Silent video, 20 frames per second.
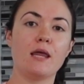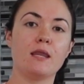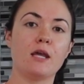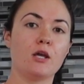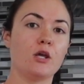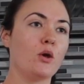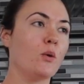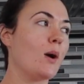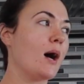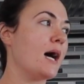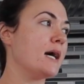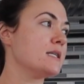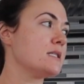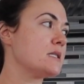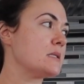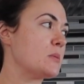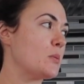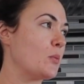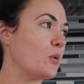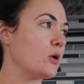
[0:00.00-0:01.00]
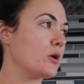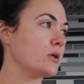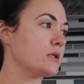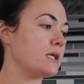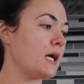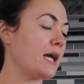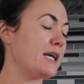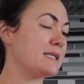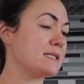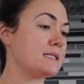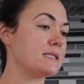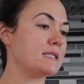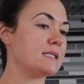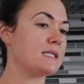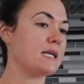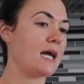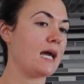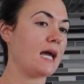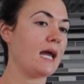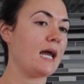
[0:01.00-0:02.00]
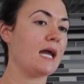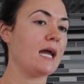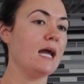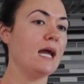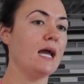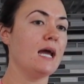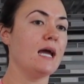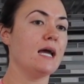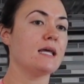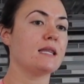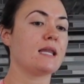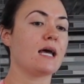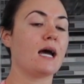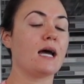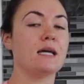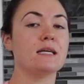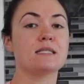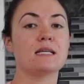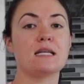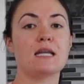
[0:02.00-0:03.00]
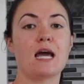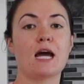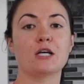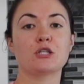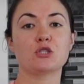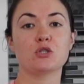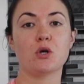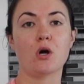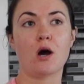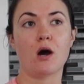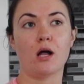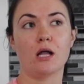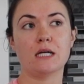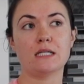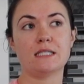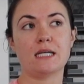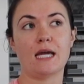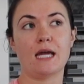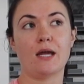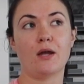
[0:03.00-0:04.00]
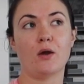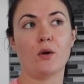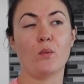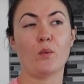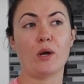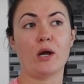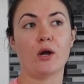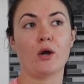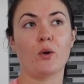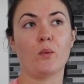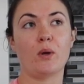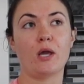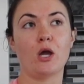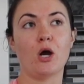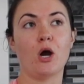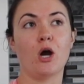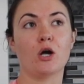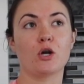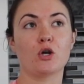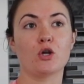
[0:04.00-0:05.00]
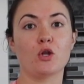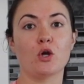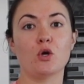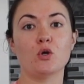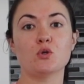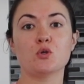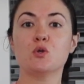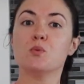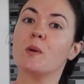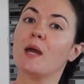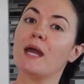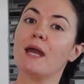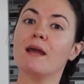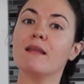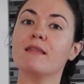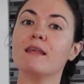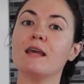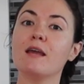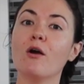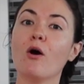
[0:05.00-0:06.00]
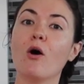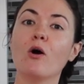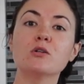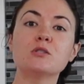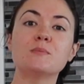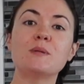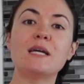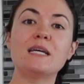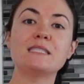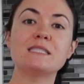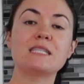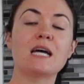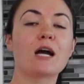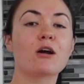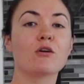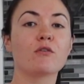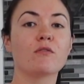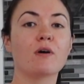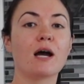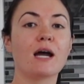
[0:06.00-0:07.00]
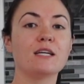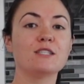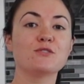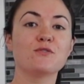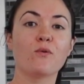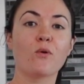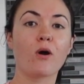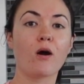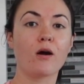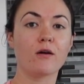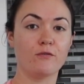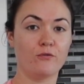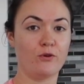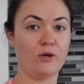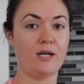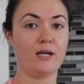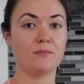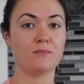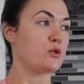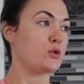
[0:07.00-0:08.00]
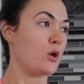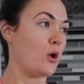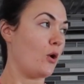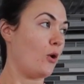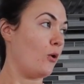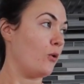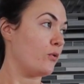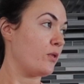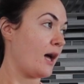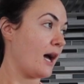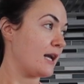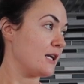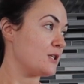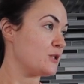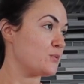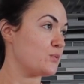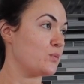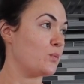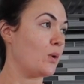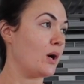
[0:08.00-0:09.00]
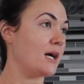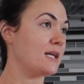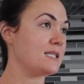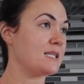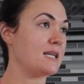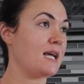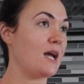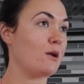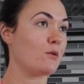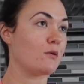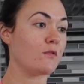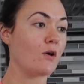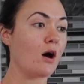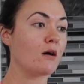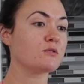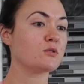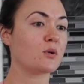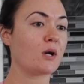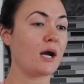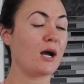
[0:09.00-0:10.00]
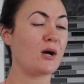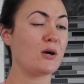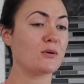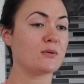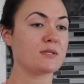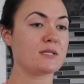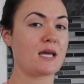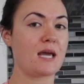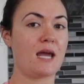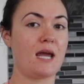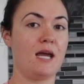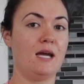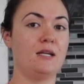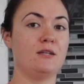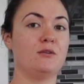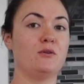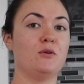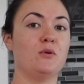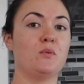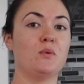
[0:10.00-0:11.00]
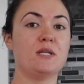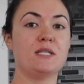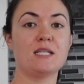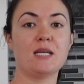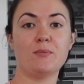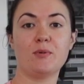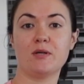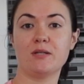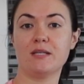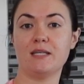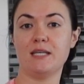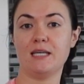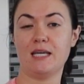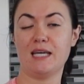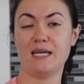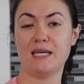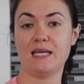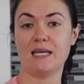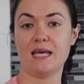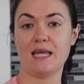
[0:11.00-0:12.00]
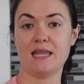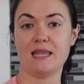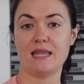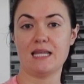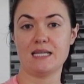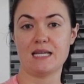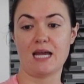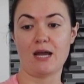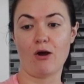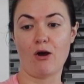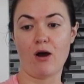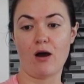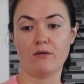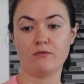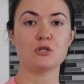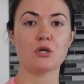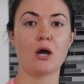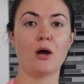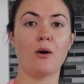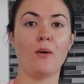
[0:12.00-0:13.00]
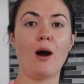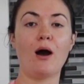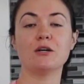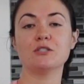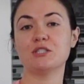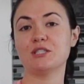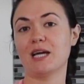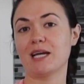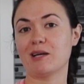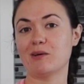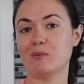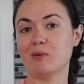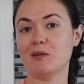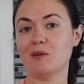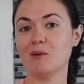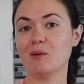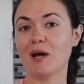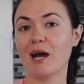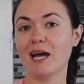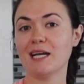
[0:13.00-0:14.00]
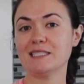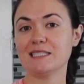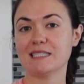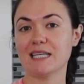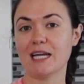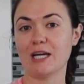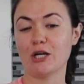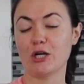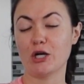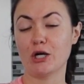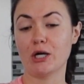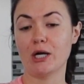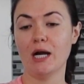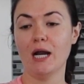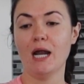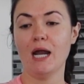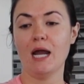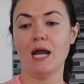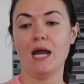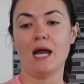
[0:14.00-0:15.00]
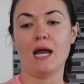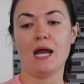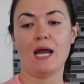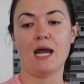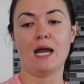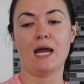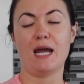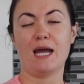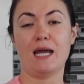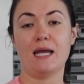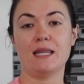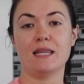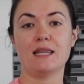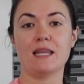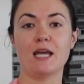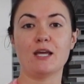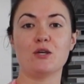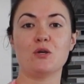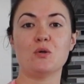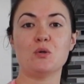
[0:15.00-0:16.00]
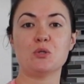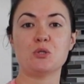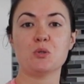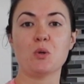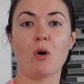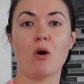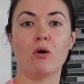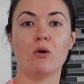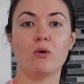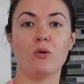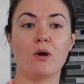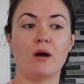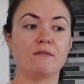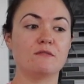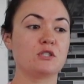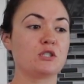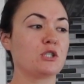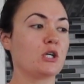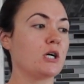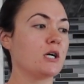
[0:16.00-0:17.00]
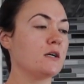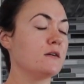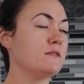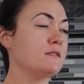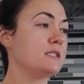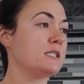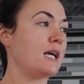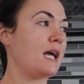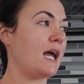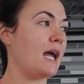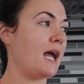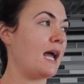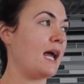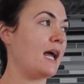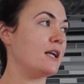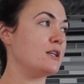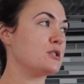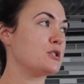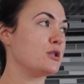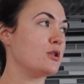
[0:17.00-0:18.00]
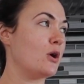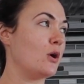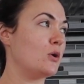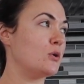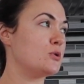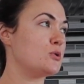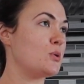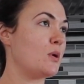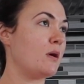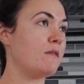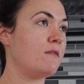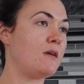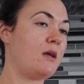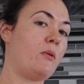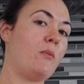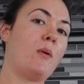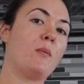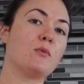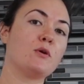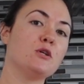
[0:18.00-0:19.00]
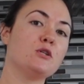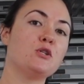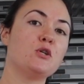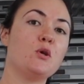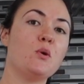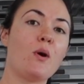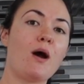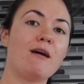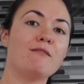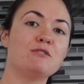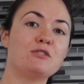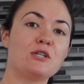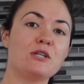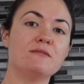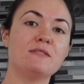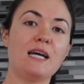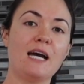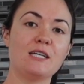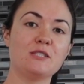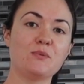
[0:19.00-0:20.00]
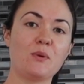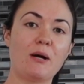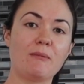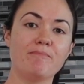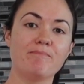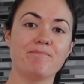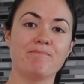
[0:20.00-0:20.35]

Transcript: in the U S, Memorial Day is the day that is a national holiday where we honor those who paid the ultimate sacrifice for our freedom. So that is what today revolves around, and we typically get the day off. So I'll check in with you guys later. And thank you to all who have served, and to those who have family members who have served as well.